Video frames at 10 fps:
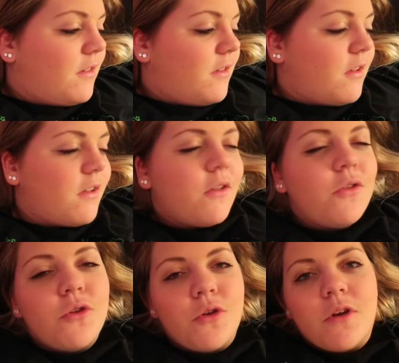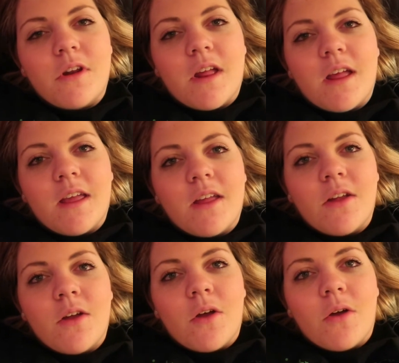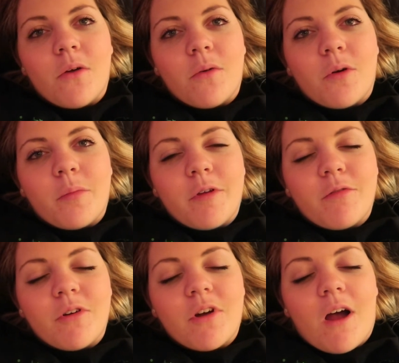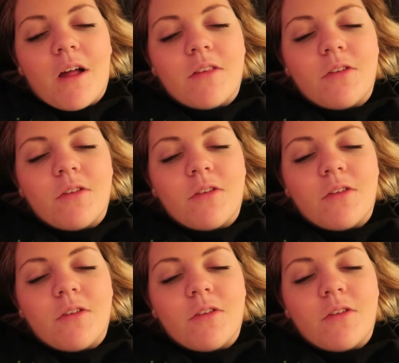the good you do today will be forgotten